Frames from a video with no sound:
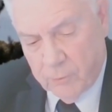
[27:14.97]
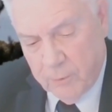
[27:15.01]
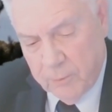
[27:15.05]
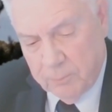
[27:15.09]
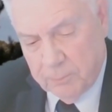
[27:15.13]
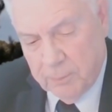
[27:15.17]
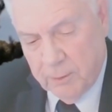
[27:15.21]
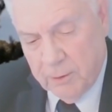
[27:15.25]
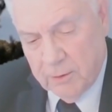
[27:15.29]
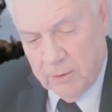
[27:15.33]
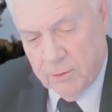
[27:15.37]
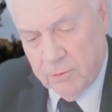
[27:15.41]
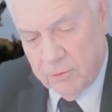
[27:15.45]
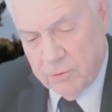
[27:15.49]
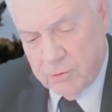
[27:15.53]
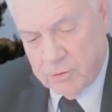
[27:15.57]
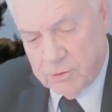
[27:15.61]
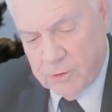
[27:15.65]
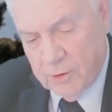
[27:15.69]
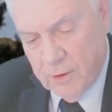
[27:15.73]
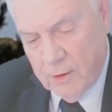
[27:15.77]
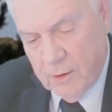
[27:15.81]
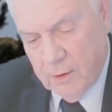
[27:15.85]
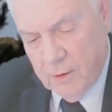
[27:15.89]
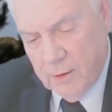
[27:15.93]

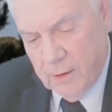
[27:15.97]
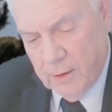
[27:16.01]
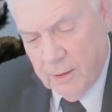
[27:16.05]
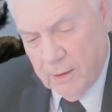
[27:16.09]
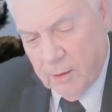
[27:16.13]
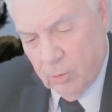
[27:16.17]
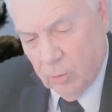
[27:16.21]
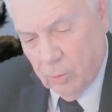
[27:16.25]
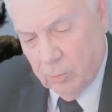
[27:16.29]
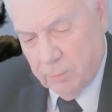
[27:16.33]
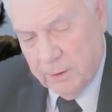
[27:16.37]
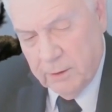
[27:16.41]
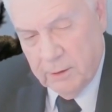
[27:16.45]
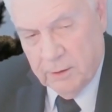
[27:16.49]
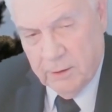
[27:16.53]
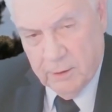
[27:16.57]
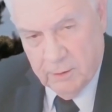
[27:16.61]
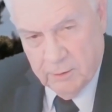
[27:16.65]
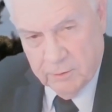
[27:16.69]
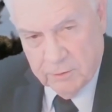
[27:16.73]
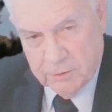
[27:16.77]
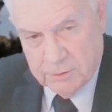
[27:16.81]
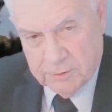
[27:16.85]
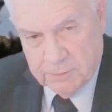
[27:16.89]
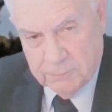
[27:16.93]
repentance, and
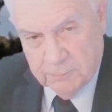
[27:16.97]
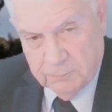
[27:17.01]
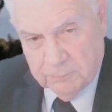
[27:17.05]
obedience.